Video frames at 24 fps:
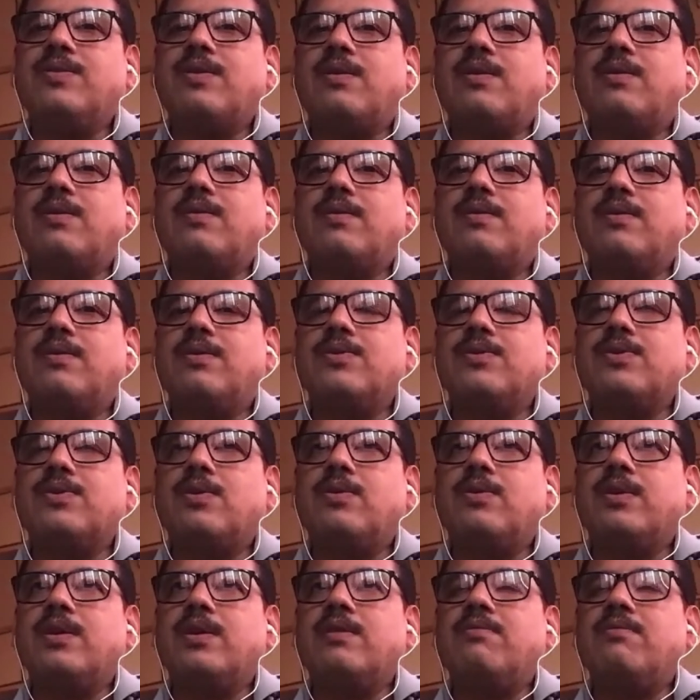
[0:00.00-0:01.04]
are all
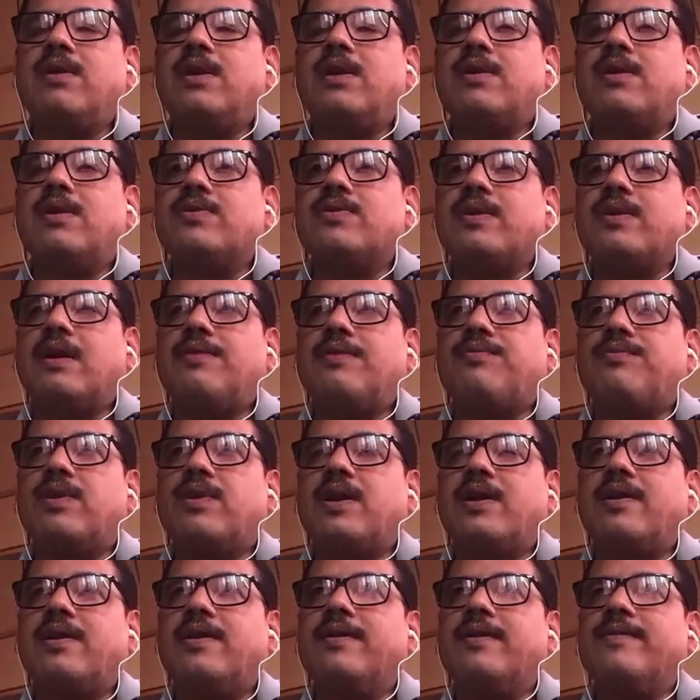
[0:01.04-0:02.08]
the inventories left,
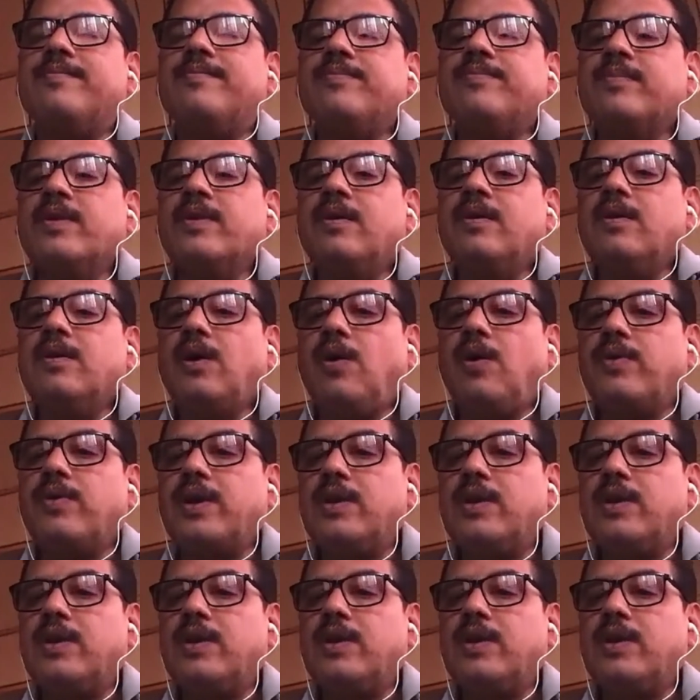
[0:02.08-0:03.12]
and how can
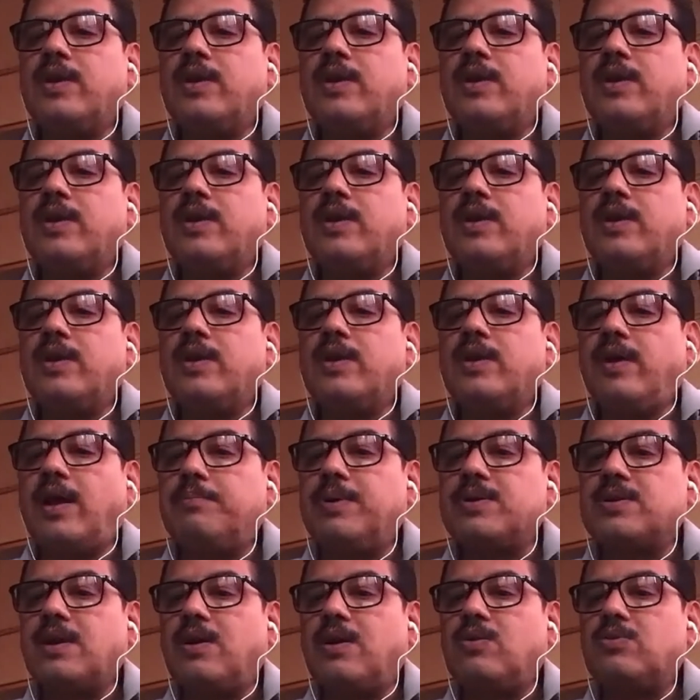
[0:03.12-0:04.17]
you
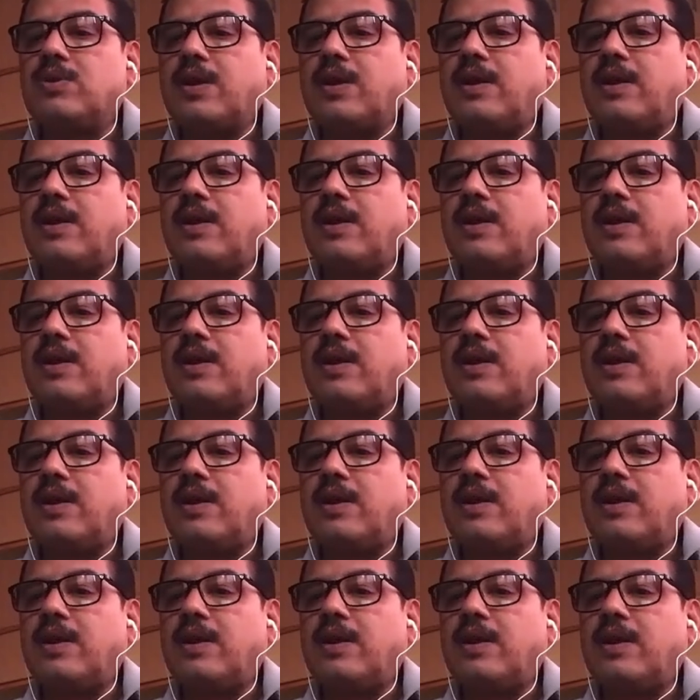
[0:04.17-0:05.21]
help us out?" Kind
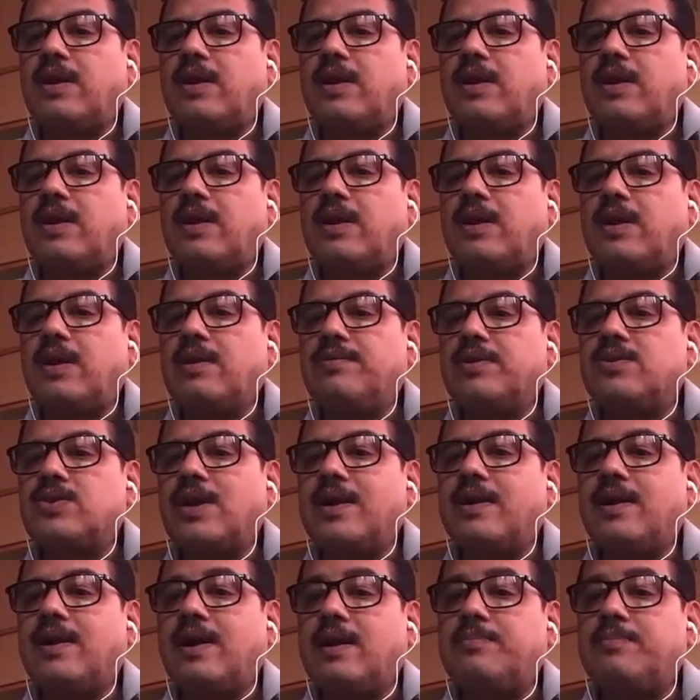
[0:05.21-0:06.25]
of a
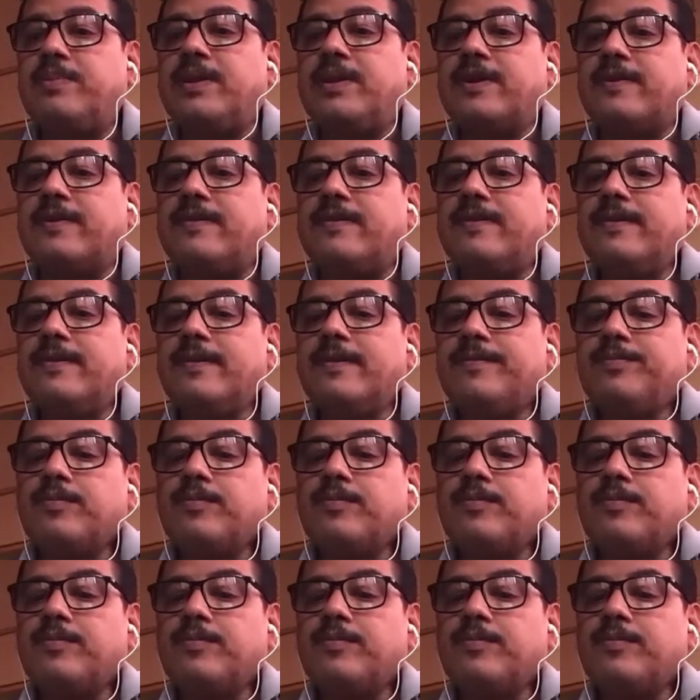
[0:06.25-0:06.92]
thing started happening.